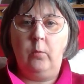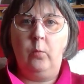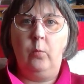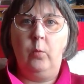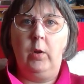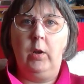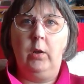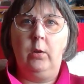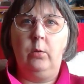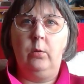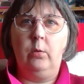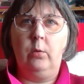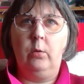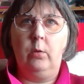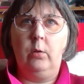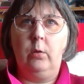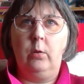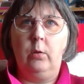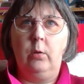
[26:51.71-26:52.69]

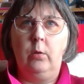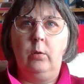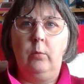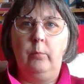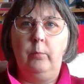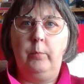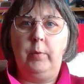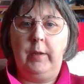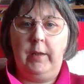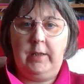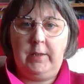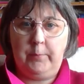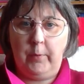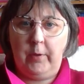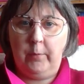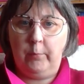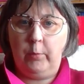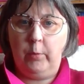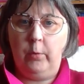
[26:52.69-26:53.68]
Willow plays
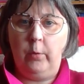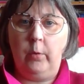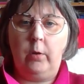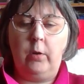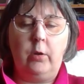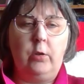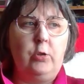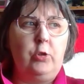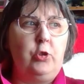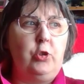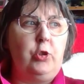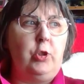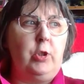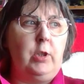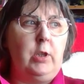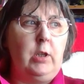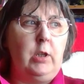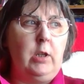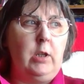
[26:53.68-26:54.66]
by the book.
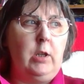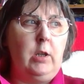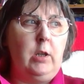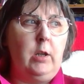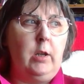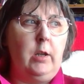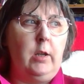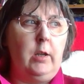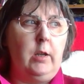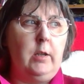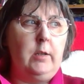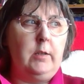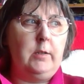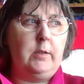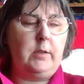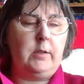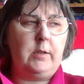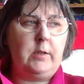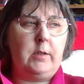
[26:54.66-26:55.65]
She
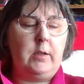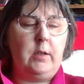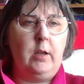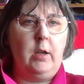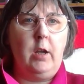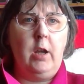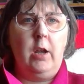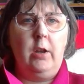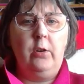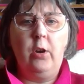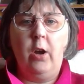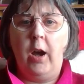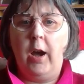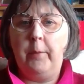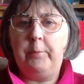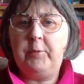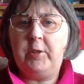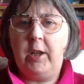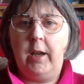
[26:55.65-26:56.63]
is
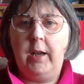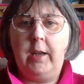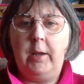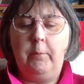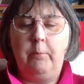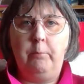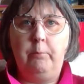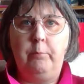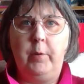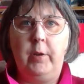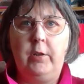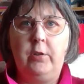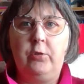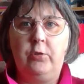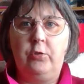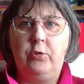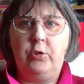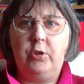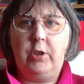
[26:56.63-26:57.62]
not uptight, but
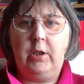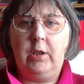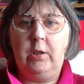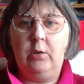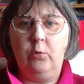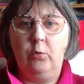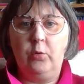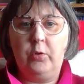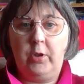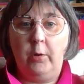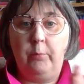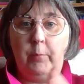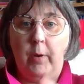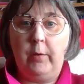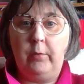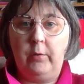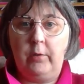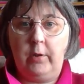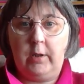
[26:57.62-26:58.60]
she knows her
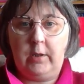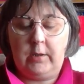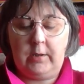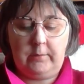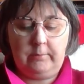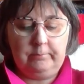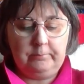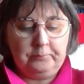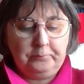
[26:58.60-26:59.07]
boundaries.